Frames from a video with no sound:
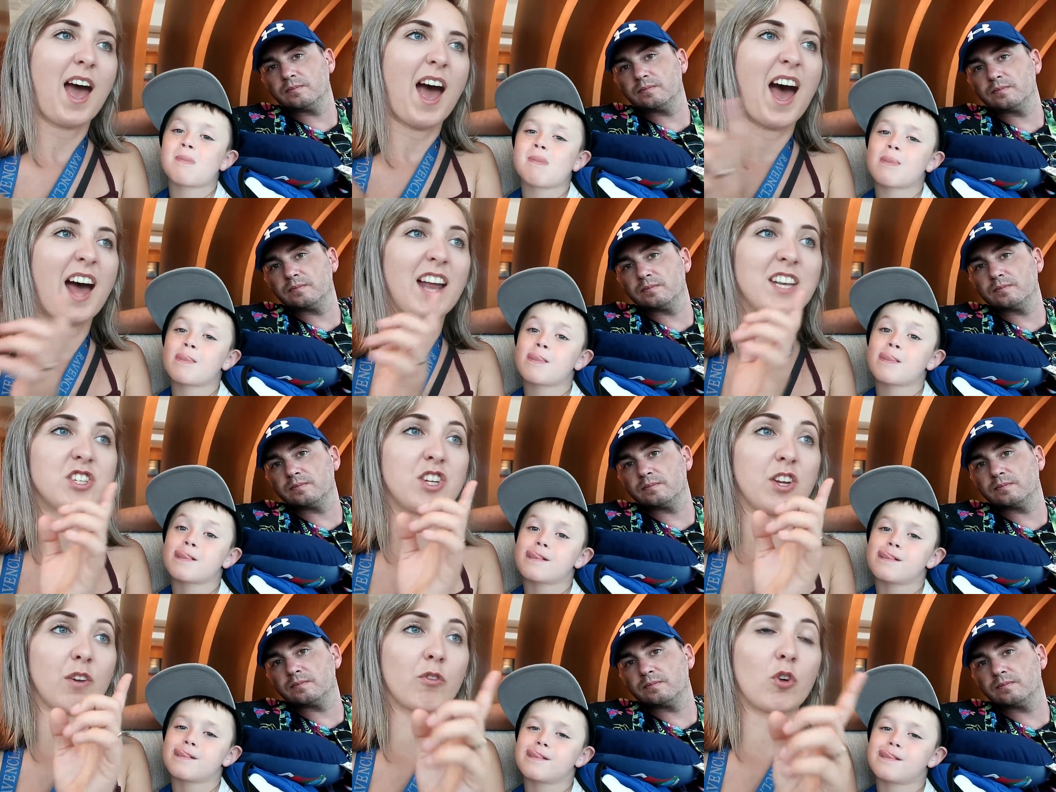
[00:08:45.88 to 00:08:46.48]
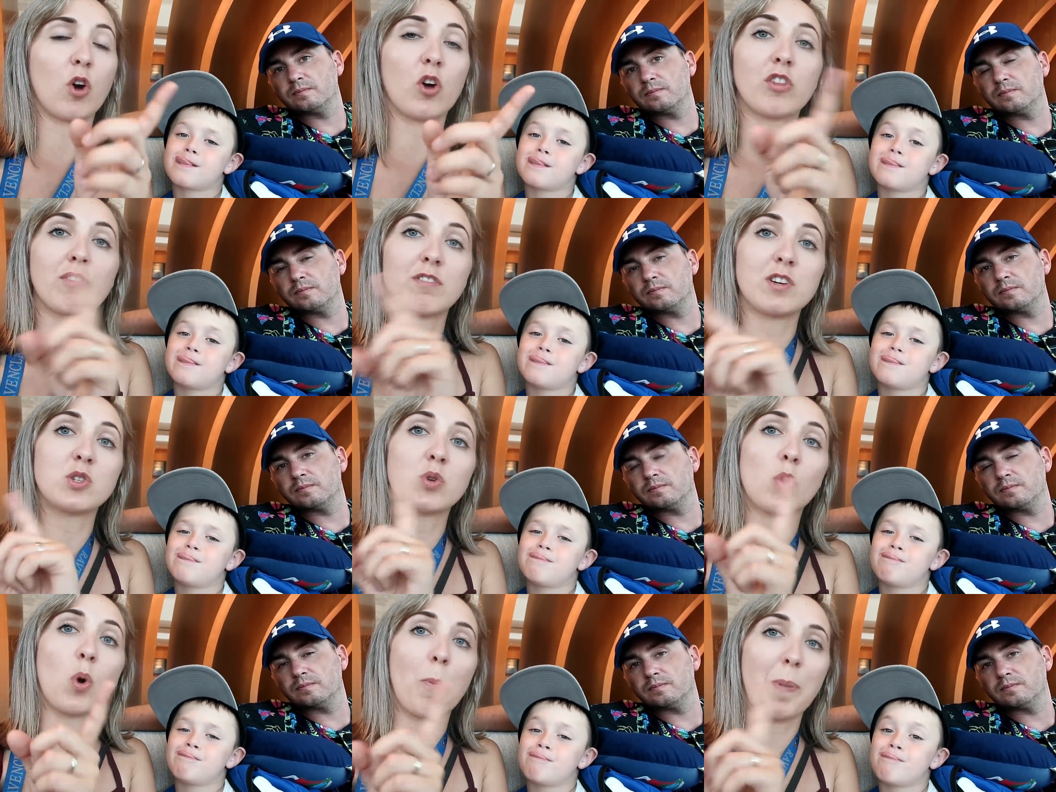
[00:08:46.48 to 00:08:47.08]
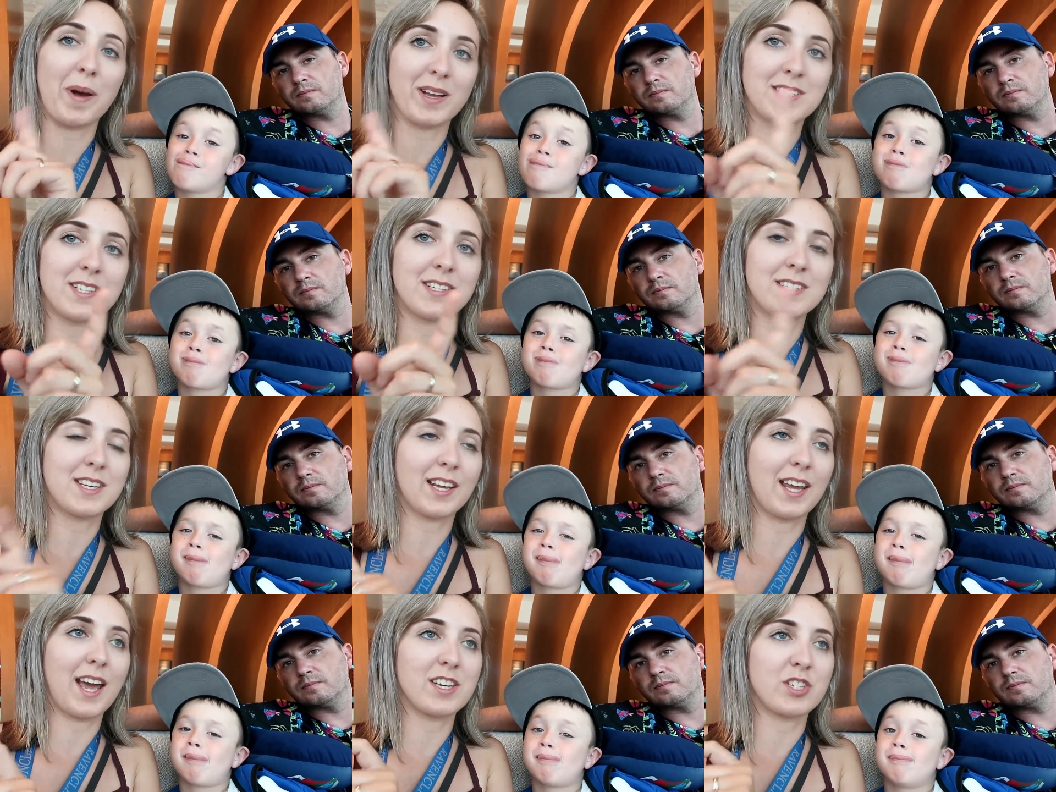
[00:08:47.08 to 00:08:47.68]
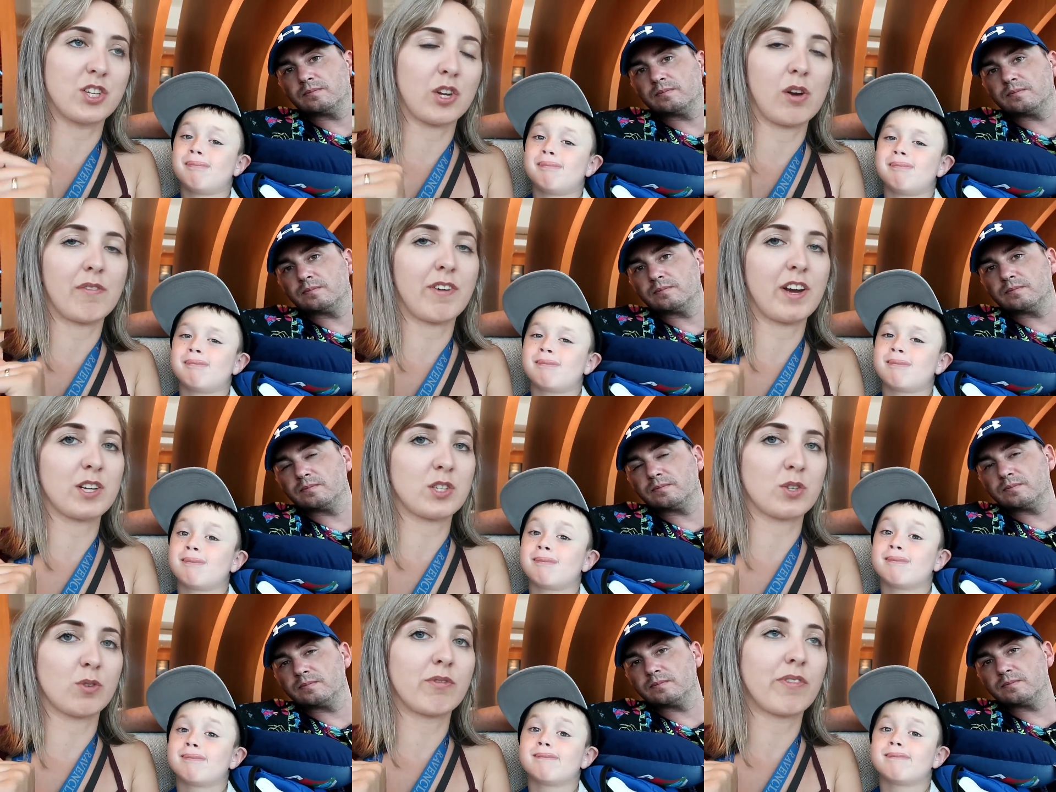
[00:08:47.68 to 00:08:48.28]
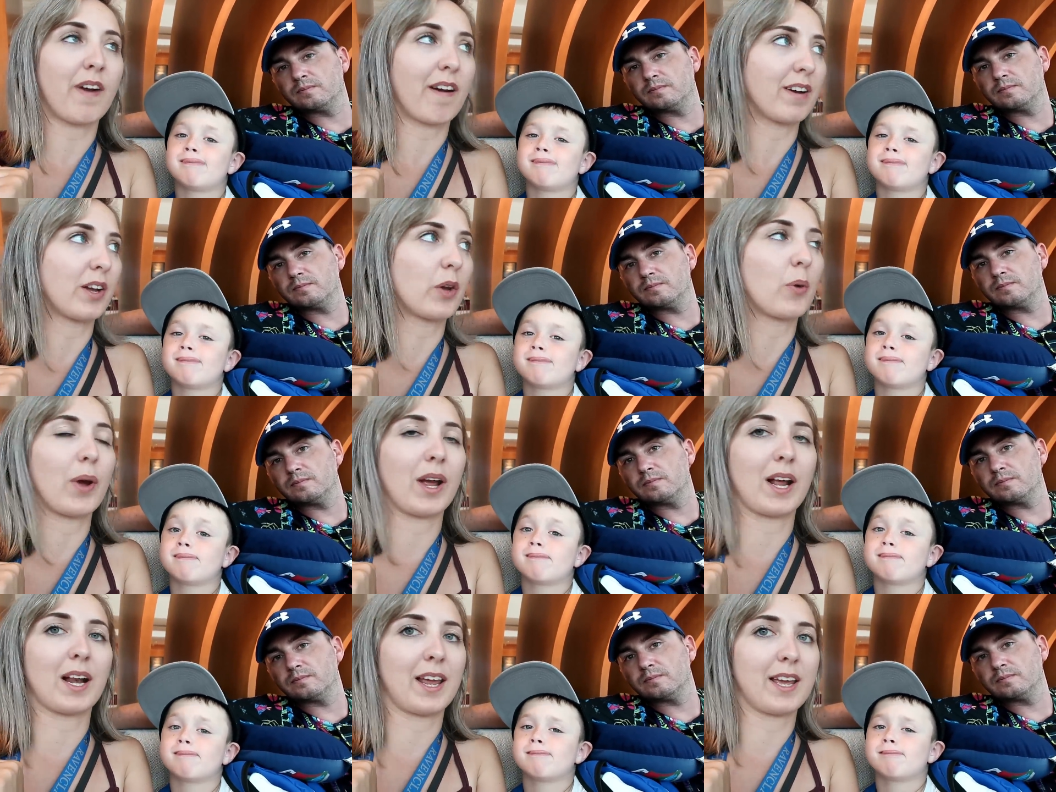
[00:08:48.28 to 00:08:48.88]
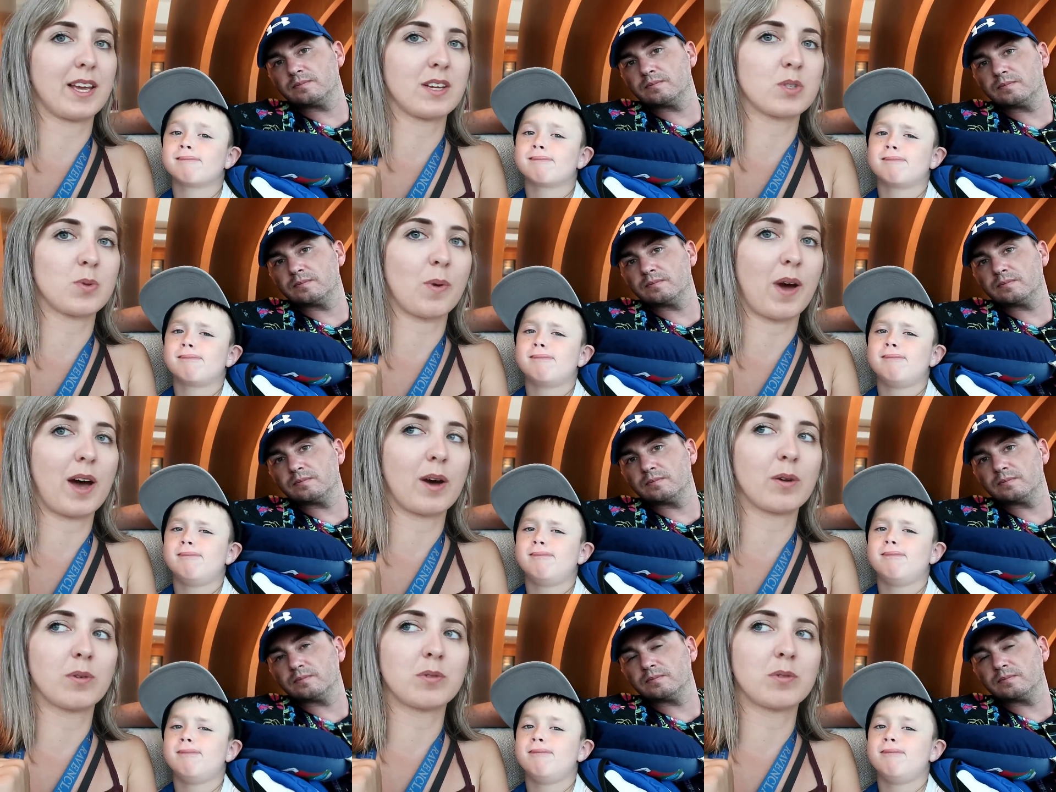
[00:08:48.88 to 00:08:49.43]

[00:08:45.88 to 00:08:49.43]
Speaker 1: and you've got the resort buses to get to Universal very quickly as well.